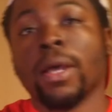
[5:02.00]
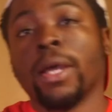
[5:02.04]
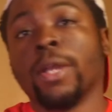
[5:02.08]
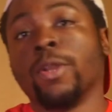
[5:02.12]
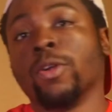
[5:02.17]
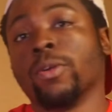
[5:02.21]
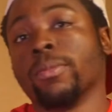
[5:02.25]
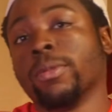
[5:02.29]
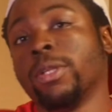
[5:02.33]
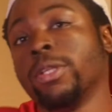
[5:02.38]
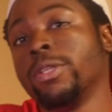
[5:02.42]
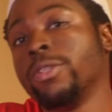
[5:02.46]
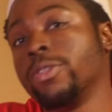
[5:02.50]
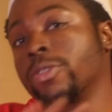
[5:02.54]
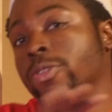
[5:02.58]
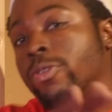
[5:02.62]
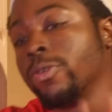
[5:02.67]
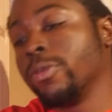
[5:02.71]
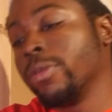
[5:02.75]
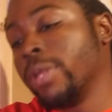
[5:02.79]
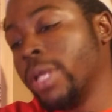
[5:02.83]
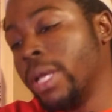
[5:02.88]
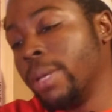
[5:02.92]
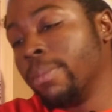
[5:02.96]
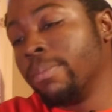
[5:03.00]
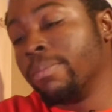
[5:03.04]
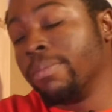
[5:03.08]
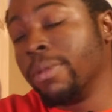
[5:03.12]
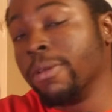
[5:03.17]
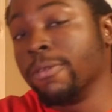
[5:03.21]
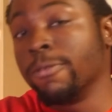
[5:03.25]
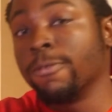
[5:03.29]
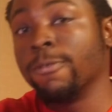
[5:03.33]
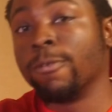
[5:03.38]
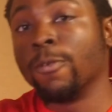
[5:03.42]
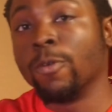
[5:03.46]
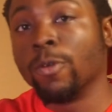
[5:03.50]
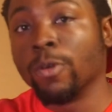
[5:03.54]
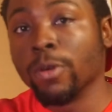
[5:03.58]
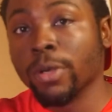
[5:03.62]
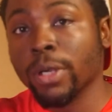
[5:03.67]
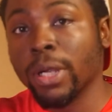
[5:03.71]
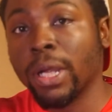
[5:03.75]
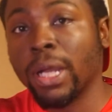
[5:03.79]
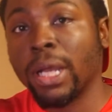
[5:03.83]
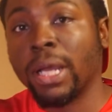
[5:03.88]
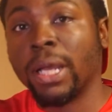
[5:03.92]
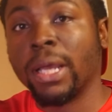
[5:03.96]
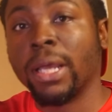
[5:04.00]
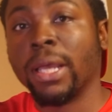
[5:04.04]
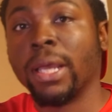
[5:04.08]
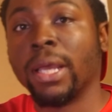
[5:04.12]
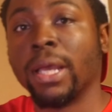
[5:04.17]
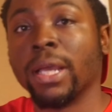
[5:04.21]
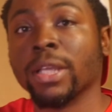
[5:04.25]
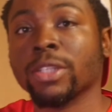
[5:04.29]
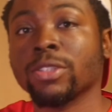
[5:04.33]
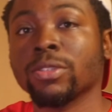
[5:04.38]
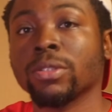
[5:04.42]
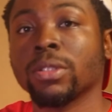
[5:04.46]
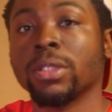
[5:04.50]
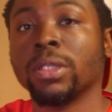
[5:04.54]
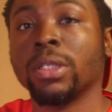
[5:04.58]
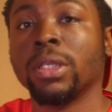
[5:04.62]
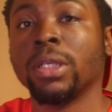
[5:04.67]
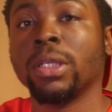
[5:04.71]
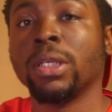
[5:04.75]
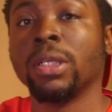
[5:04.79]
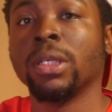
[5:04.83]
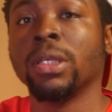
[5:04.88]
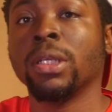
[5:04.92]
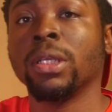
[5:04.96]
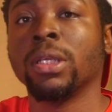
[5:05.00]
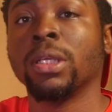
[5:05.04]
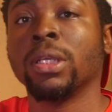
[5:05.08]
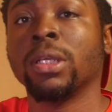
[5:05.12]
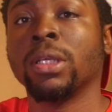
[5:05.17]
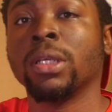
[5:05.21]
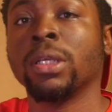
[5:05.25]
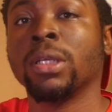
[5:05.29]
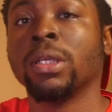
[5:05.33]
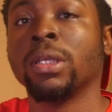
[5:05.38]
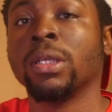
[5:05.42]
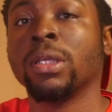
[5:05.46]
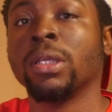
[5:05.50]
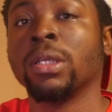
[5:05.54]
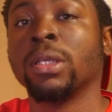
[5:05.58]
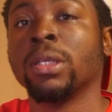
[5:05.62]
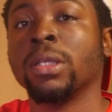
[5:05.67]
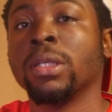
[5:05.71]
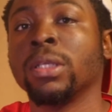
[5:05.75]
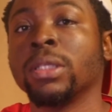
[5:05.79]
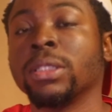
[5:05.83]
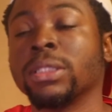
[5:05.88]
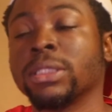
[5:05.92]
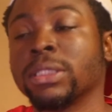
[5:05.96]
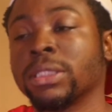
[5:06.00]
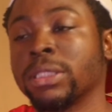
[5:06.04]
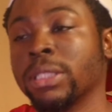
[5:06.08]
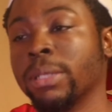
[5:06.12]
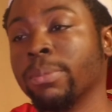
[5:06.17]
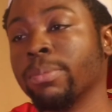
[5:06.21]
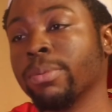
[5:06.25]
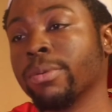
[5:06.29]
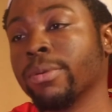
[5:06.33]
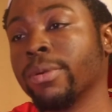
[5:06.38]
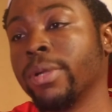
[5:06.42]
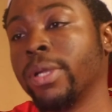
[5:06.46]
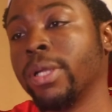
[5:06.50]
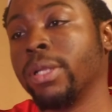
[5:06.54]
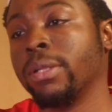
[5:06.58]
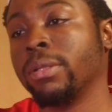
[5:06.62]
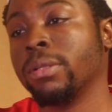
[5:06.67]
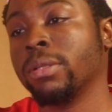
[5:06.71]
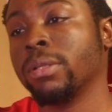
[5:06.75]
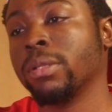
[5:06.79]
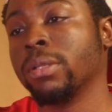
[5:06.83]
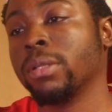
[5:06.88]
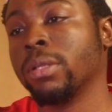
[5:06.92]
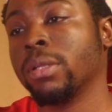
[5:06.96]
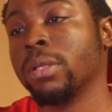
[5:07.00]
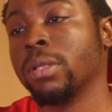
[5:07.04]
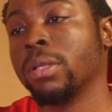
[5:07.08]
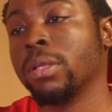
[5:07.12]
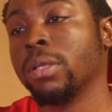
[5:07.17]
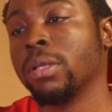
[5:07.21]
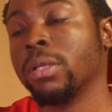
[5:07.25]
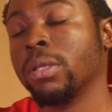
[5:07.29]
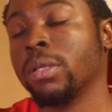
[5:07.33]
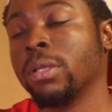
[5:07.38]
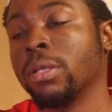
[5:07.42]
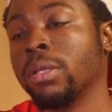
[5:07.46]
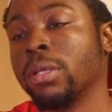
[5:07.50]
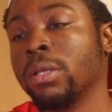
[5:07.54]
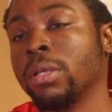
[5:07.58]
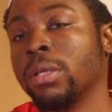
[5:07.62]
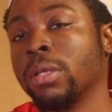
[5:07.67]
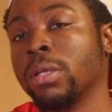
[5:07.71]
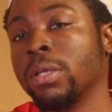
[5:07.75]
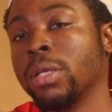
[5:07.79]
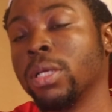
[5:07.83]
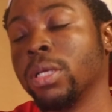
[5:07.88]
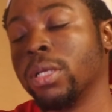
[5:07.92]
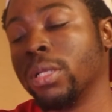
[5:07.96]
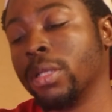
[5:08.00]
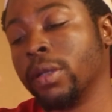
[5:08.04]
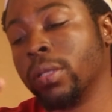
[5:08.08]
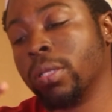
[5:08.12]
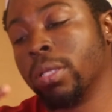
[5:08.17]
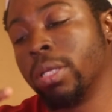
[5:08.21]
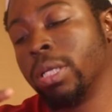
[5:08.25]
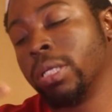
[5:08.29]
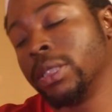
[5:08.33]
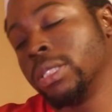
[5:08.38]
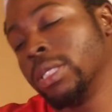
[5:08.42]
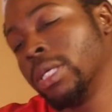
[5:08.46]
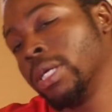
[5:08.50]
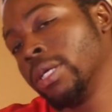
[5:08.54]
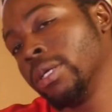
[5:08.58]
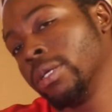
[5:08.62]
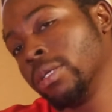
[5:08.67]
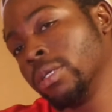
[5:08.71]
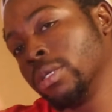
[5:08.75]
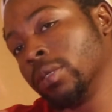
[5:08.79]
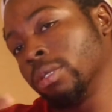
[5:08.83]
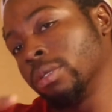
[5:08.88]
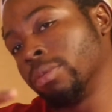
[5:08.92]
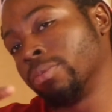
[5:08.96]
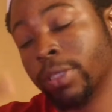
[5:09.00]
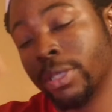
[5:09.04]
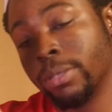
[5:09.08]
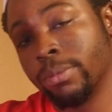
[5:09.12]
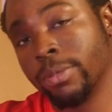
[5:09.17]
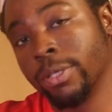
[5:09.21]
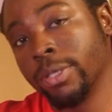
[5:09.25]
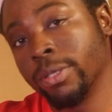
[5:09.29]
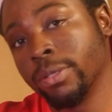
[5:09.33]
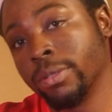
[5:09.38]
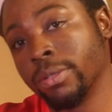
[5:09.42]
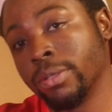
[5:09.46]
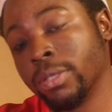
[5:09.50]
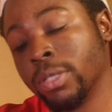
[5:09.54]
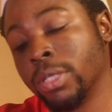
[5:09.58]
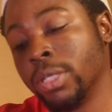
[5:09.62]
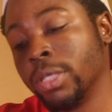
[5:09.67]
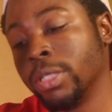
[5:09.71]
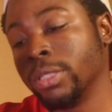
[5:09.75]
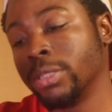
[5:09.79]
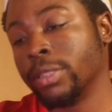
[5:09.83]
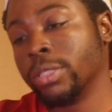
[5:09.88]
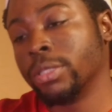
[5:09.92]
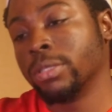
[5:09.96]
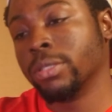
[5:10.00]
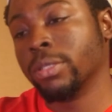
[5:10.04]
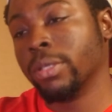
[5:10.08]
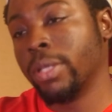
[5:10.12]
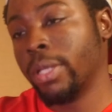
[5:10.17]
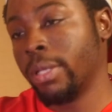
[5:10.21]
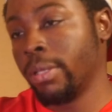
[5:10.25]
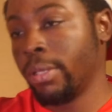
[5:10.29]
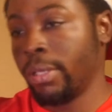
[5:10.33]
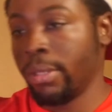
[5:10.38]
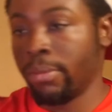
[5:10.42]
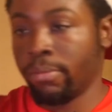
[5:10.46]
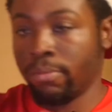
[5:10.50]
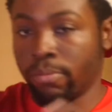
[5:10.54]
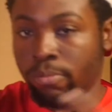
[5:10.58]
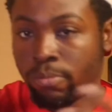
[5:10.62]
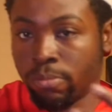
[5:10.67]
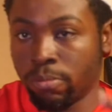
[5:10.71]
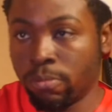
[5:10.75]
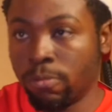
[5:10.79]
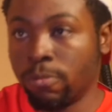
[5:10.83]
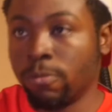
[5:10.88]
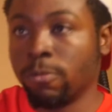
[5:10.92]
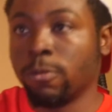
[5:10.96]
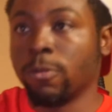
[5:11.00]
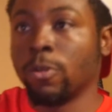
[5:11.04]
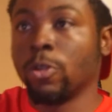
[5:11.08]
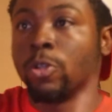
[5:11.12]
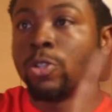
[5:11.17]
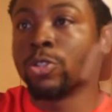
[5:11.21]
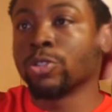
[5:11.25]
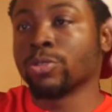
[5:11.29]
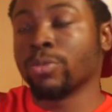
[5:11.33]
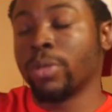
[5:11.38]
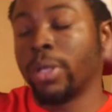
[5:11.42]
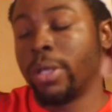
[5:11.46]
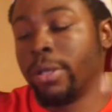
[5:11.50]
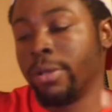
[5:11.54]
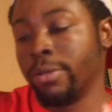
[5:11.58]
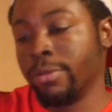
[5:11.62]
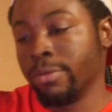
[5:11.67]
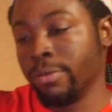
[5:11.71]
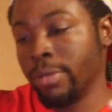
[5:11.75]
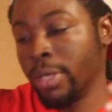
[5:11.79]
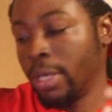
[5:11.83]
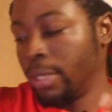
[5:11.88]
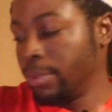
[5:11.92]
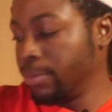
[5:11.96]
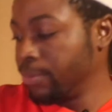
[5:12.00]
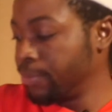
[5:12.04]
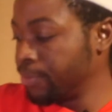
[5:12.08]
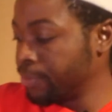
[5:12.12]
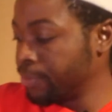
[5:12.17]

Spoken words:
I normally do that before I actually separate the entire skimmer, just so that it flows right throughout.